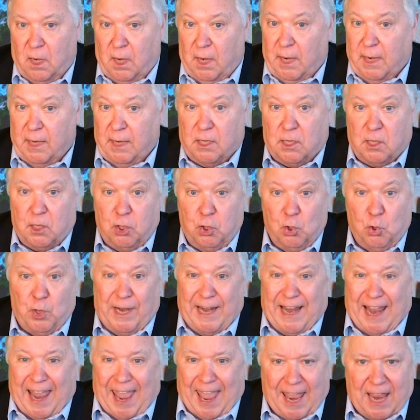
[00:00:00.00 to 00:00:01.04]

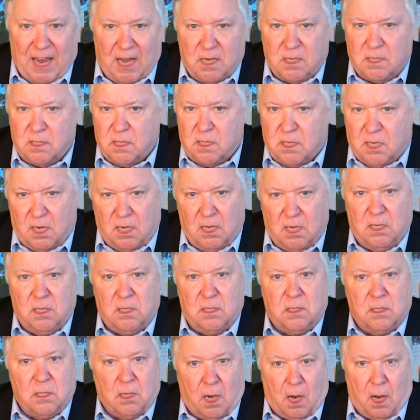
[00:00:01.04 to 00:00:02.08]
including
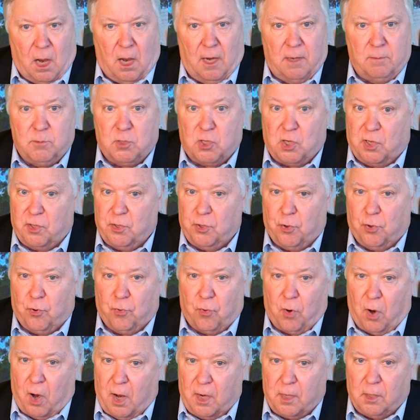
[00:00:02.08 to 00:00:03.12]
18 times under
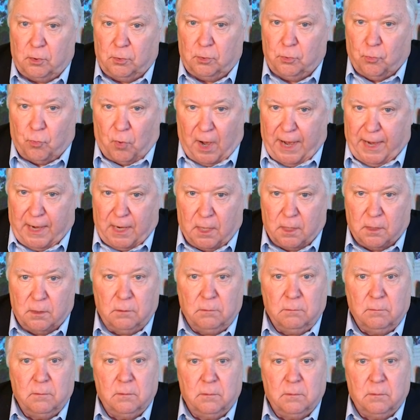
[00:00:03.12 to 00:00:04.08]
Ronald Reagan,